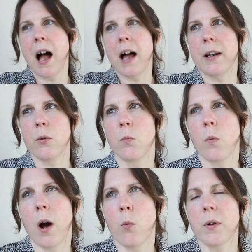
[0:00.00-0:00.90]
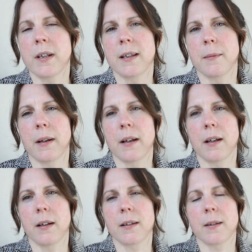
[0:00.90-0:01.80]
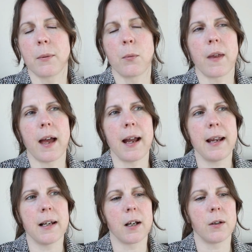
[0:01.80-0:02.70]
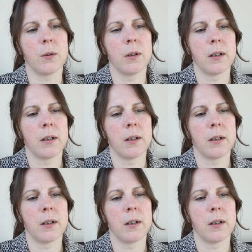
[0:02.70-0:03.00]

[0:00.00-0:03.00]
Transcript: and I wanted something with a halo,